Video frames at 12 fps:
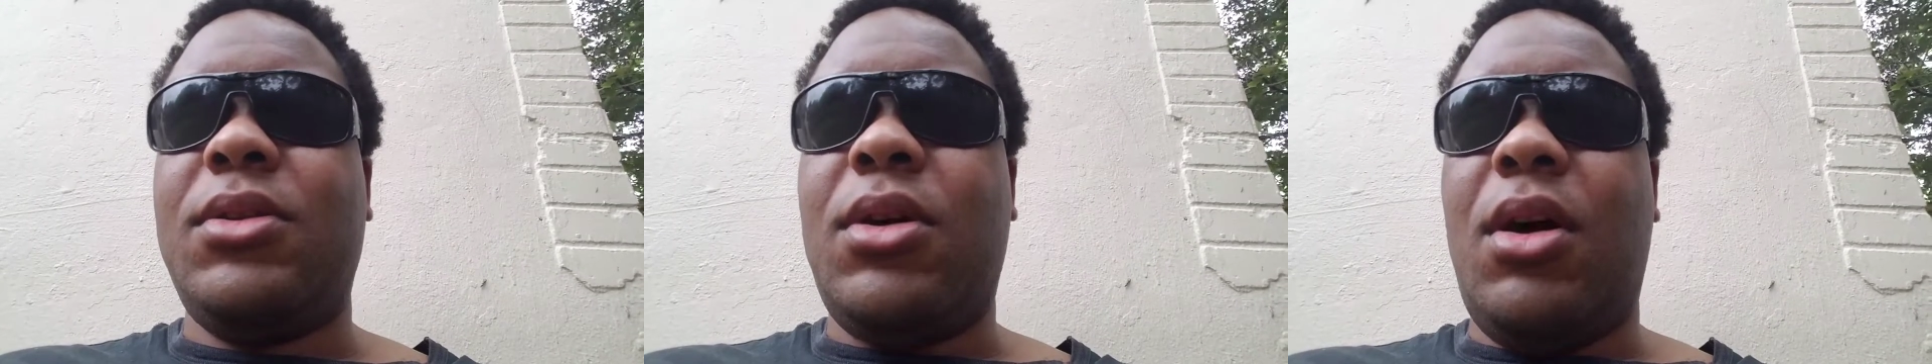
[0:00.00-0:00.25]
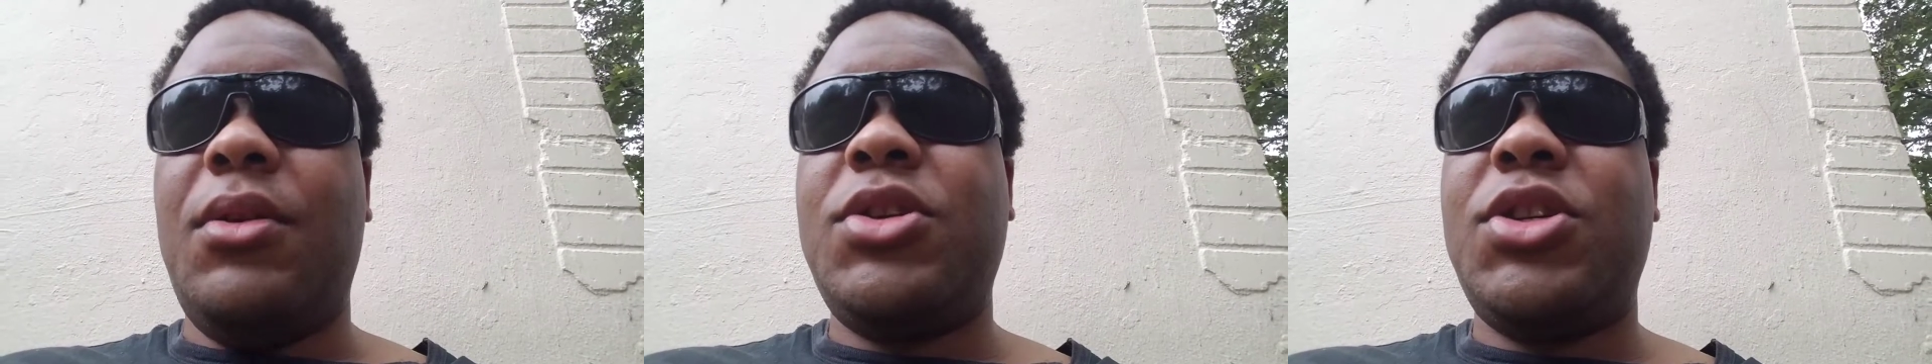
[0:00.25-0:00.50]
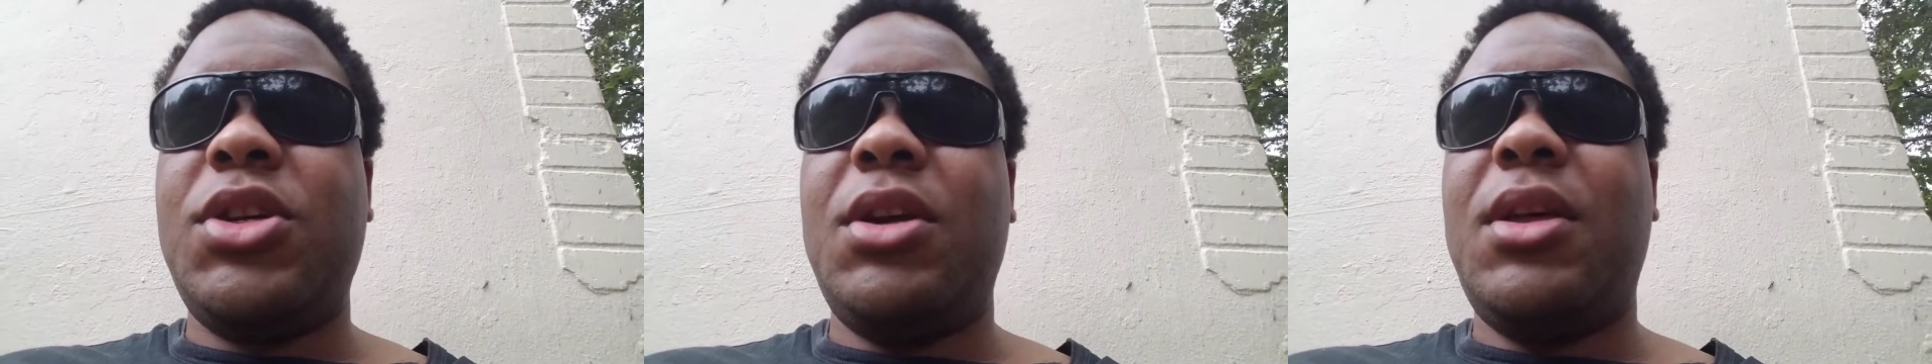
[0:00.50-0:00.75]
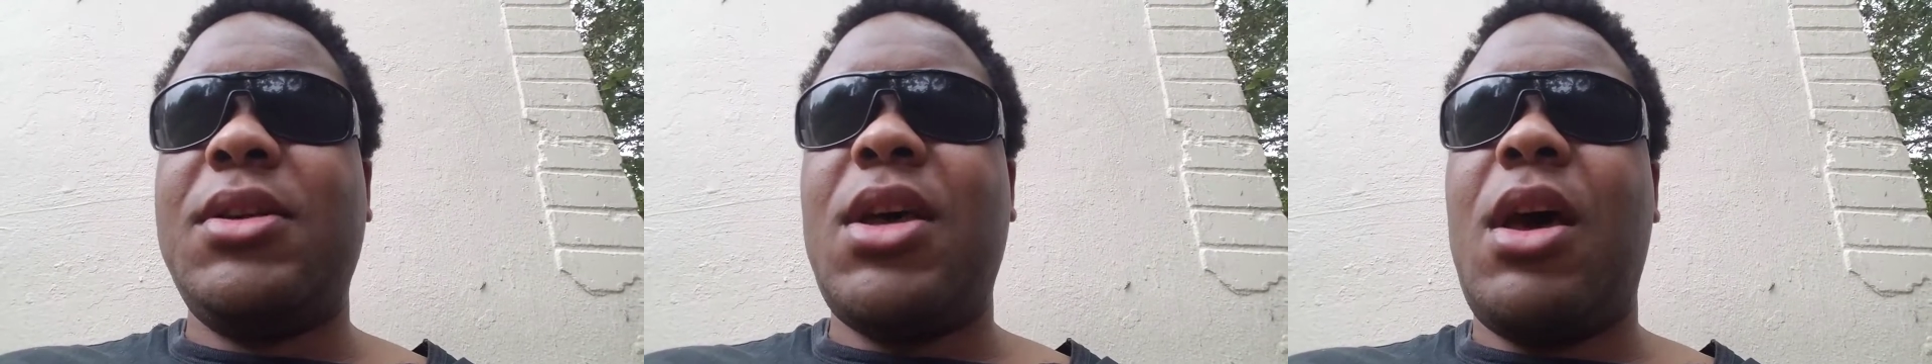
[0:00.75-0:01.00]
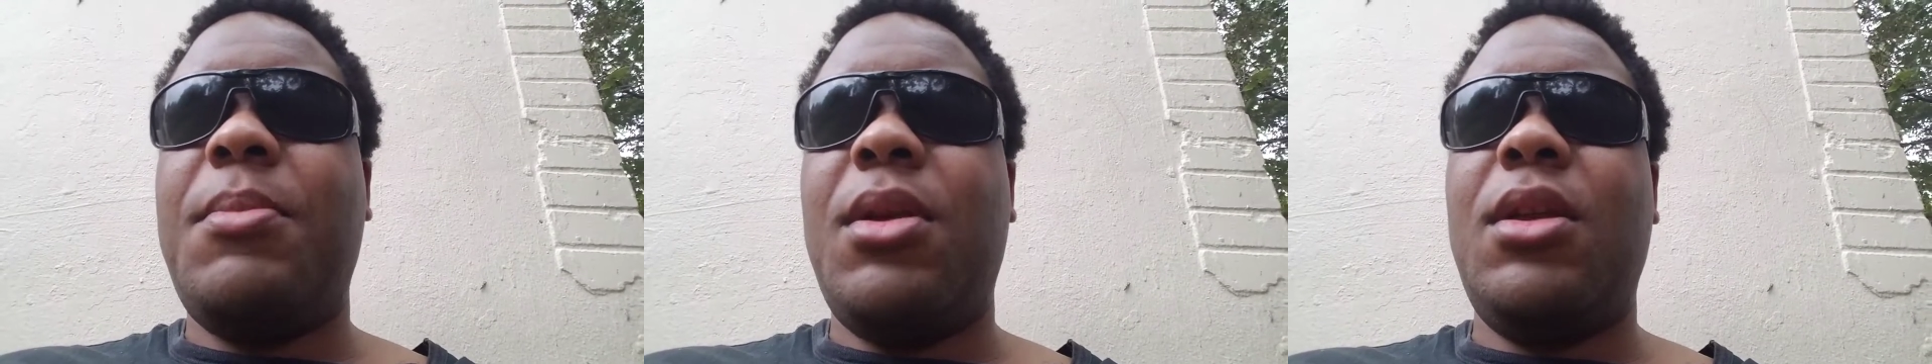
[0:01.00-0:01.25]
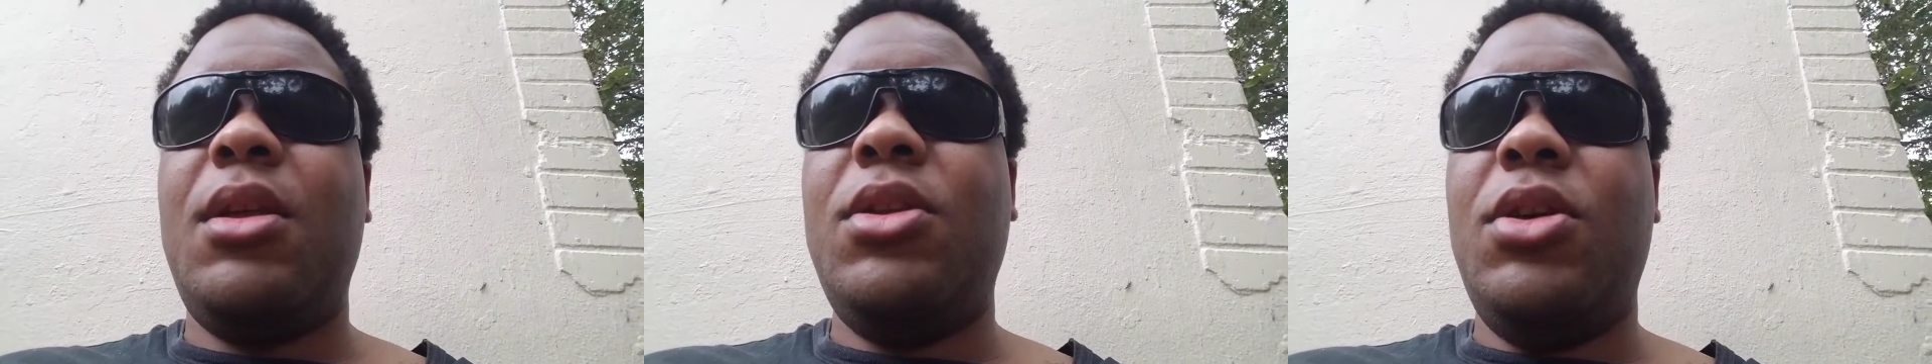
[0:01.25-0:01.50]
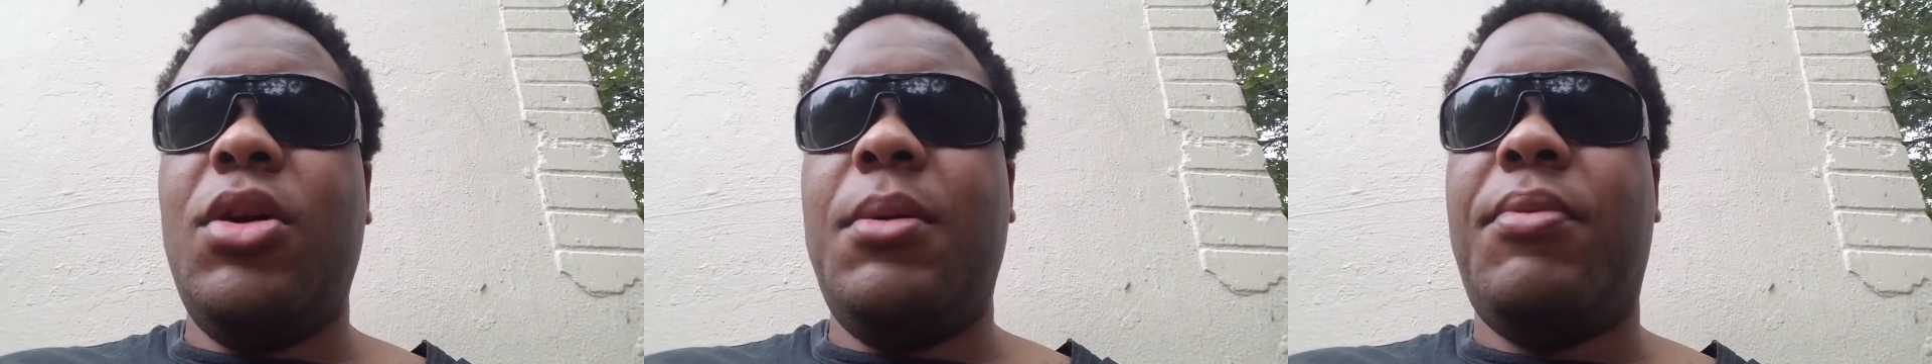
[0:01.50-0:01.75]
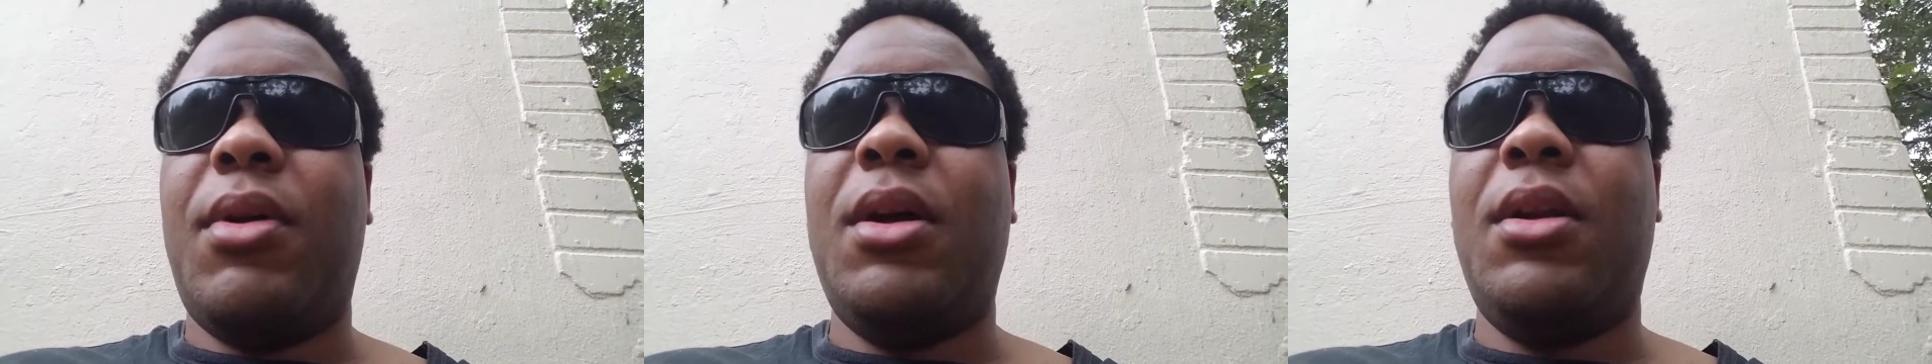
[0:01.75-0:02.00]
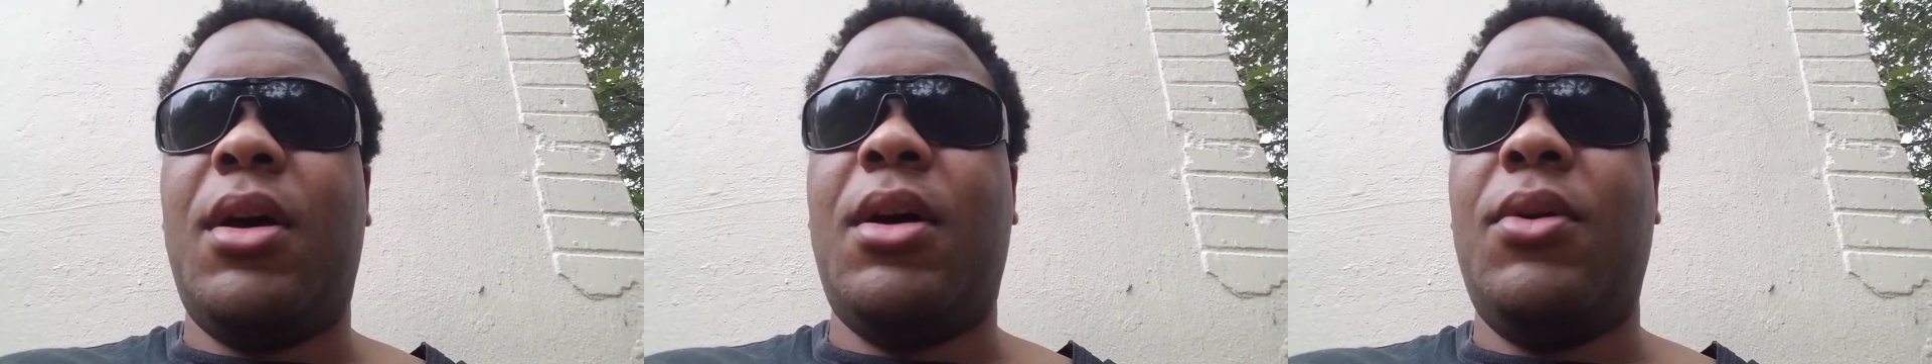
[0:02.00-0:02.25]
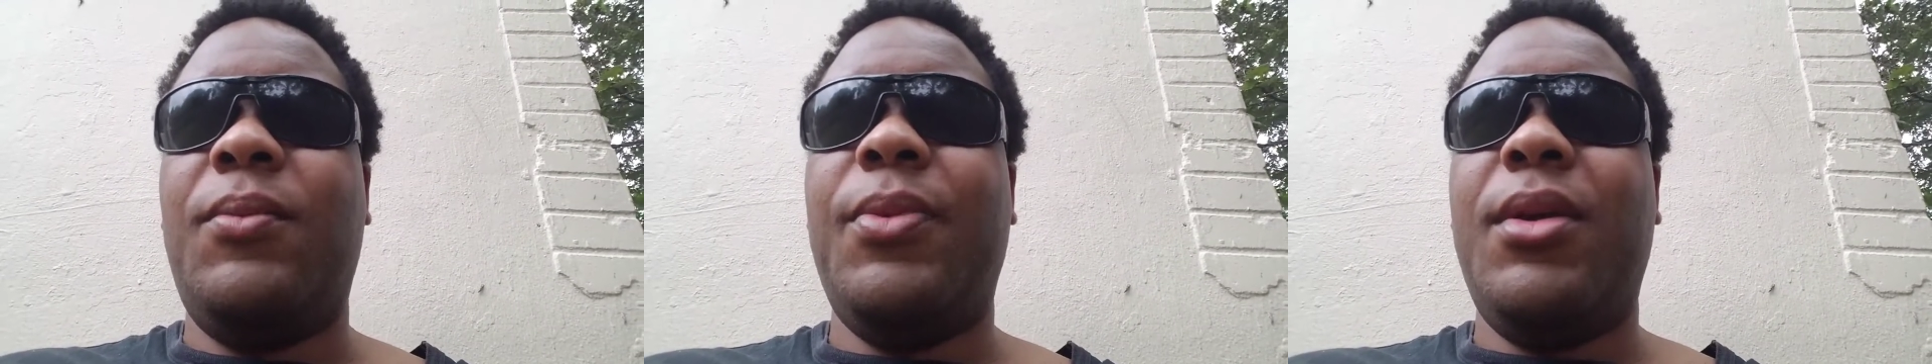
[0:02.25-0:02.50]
All the shit that's happening in Europe right now,